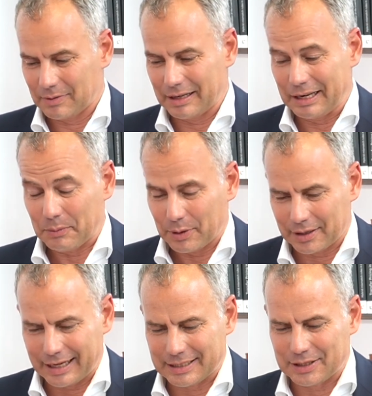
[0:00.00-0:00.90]
liquid
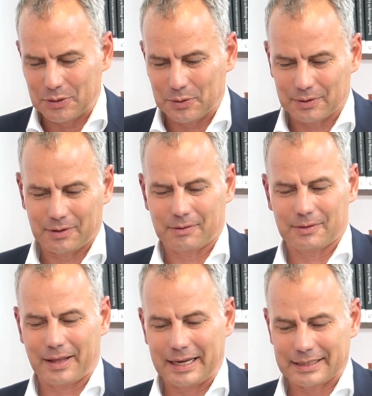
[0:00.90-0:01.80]
gets you
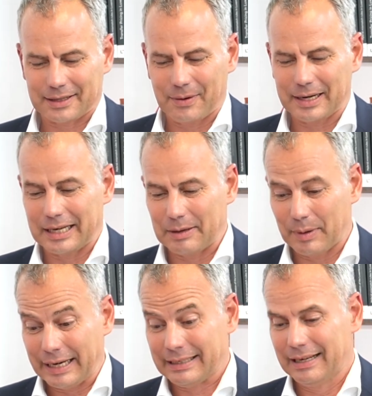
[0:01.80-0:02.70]
things quickly.
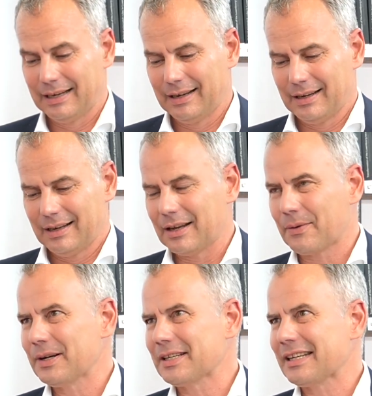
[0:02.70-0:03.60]
But
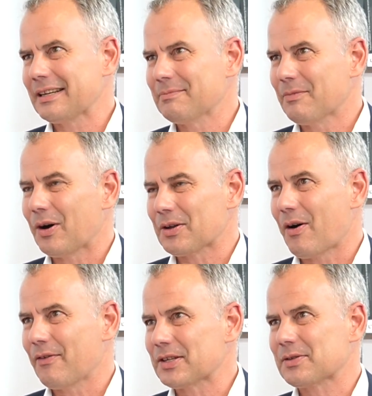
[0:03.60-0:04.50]
liquidity
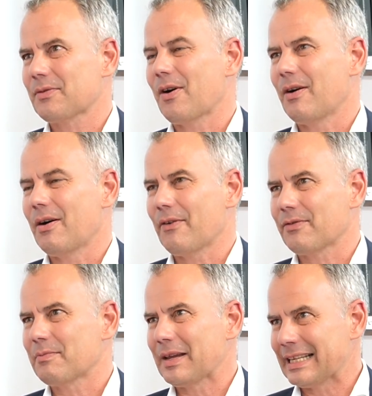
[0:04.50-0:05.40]
always
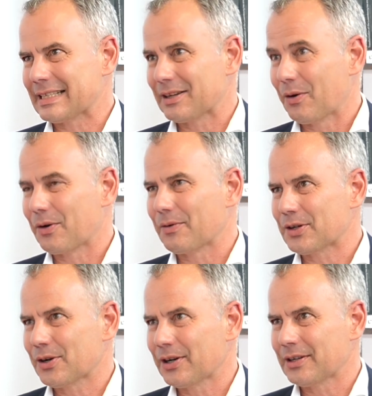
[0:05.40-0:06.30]
often means lower
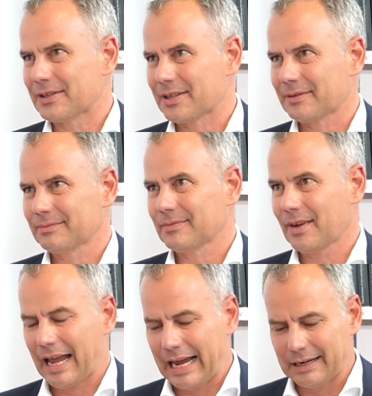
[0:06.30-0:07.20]
returns,
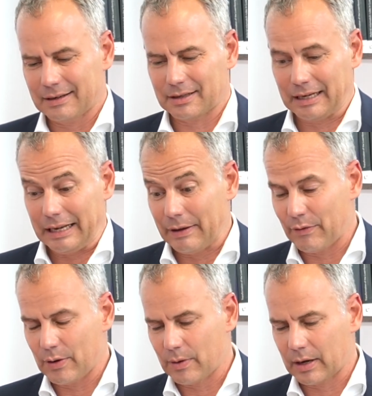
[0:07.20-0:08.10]
and uh, if
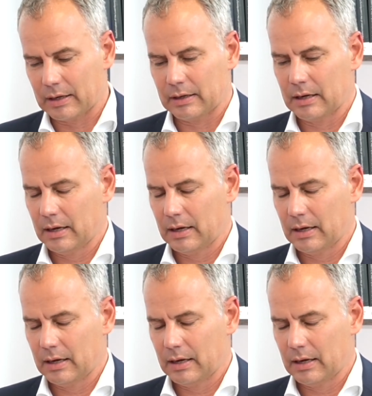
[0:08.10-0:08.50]
you can.